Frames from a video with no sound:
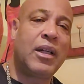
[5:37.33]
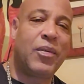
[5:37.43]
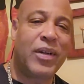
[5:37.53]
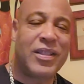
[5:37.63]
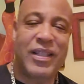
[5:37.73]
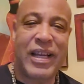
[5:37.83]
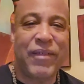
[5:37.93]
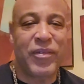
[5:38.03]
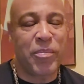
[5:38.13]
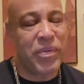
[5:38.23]
watched the
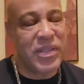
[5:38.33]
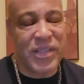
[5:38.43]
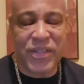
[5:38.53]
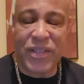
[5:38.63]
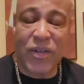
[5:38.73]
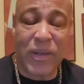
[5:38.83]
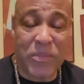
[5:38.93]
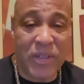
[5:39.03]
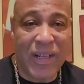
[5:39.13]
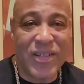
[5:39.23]
After Prison show, and I'm
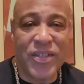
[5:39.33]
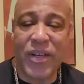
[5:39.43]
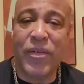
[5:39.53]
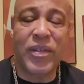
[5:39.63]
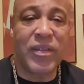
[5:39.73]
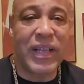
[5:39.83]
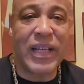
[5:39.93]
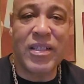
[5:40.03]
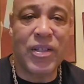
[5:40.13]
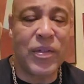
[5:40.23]
trying to share with you
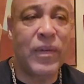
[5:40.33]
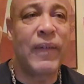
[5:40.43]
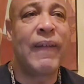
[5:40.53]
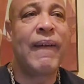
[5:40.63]
guys, dude.